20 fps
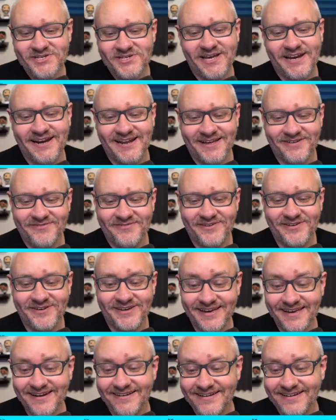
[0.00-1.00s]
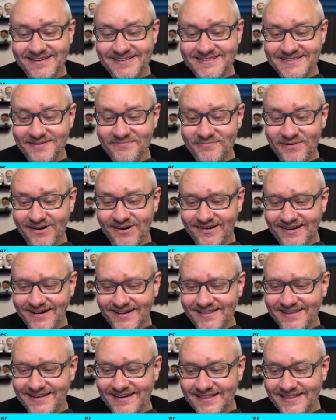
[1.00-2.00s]
I feel like our kids get better at
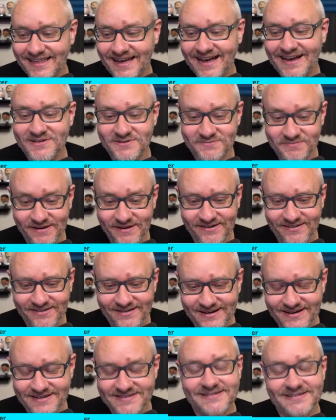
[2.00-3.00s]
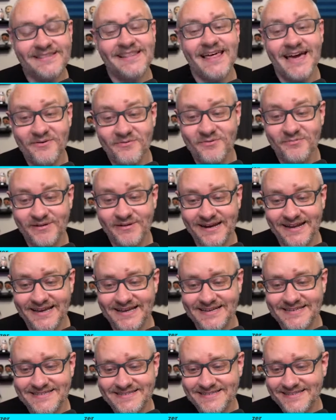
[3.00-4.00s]
cleaning the house better than us. That would be
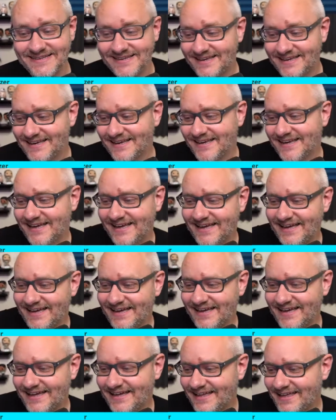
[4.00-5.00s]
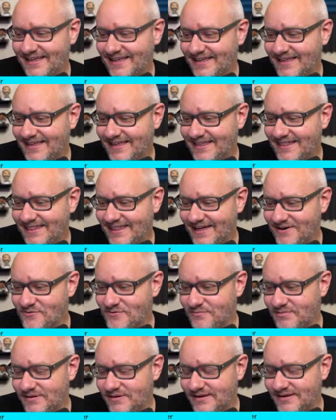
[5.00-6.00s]
nice. That
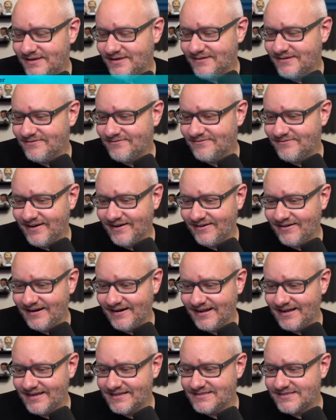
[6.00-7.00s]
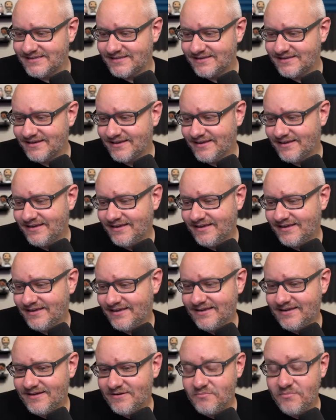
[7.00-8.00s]
would be very nice.
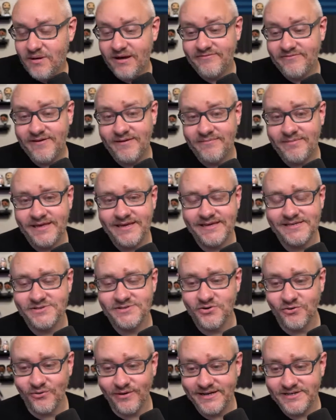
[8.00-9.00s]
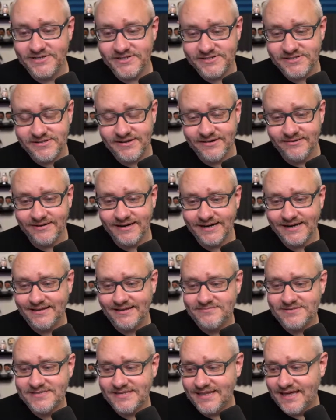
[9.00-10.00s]
My family is gracious, though, when it
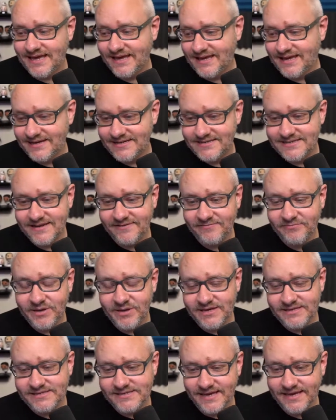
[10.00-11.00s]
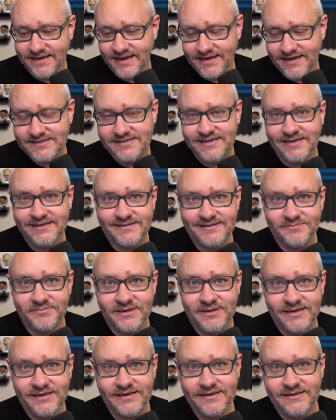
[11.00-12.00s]
comes to that kind of stuff, because I tend to
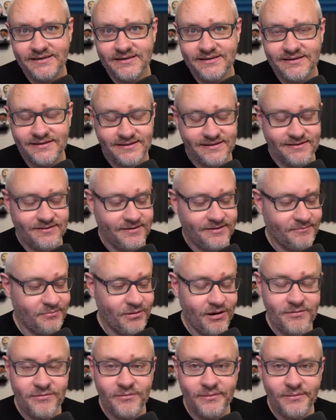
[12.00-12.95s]
be probably